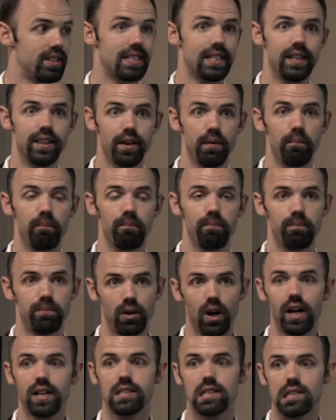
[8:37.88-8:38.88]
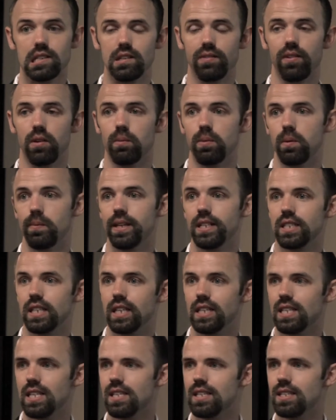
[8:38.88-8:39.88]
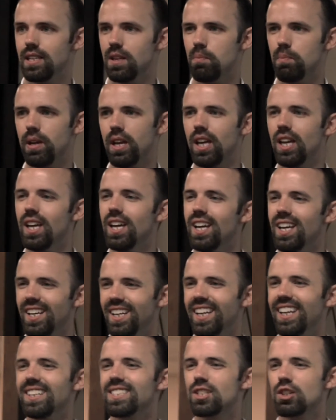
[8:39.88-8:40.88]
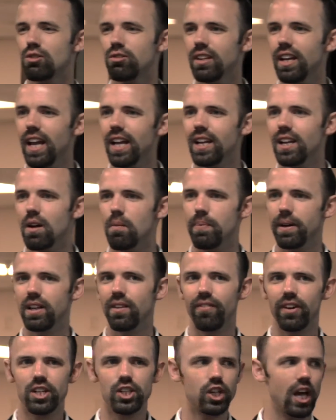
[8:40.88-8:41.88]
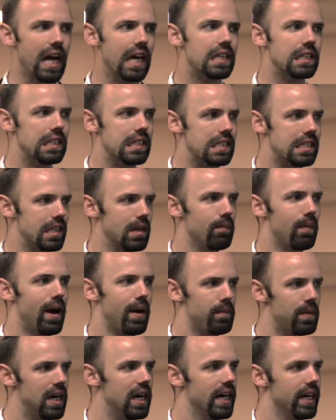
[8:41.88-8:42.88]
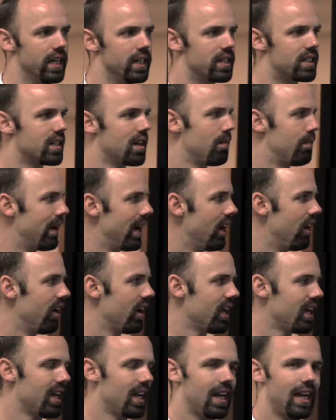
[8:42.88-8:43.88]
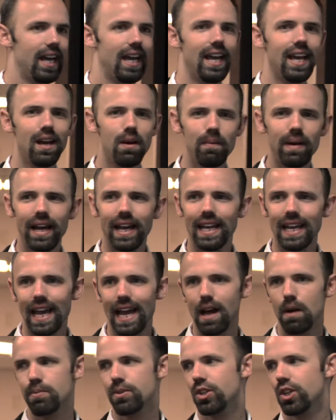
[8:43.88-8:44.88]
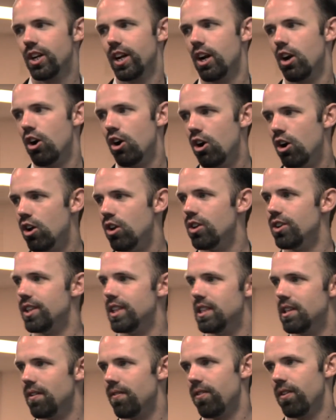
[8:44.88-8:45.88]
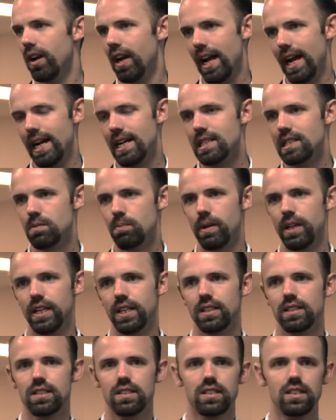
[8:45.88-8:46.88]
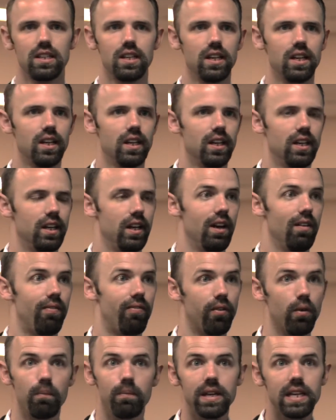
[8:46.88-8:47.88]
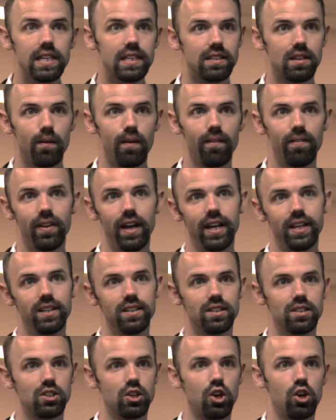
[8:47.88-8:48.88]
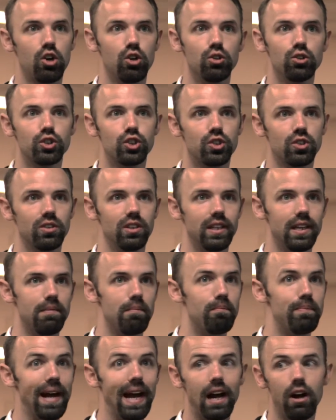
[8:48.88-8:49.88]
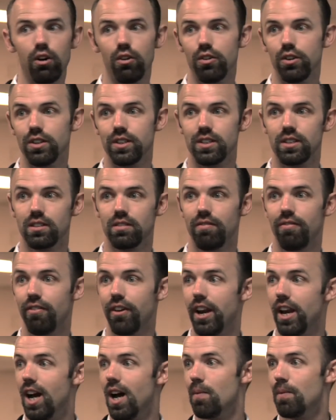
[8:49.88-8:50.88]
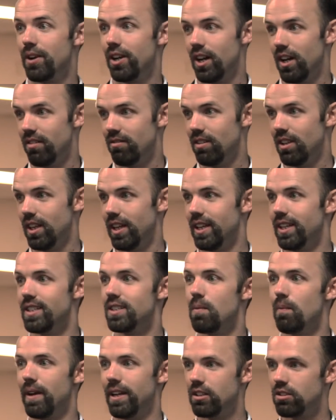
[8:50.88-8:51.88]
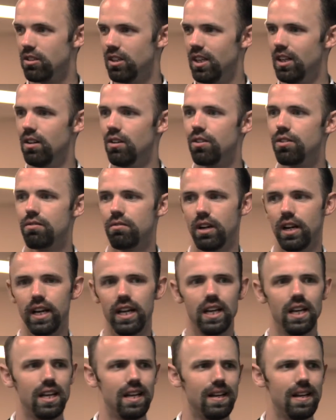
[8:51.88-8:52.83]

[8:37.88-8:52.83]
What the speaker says: the process of implementing TCP, it's created a bit of a checklist in my mind about, am I capturing all the different aspects? For me, some of that is culturally bound phenomenon related to mental health, right?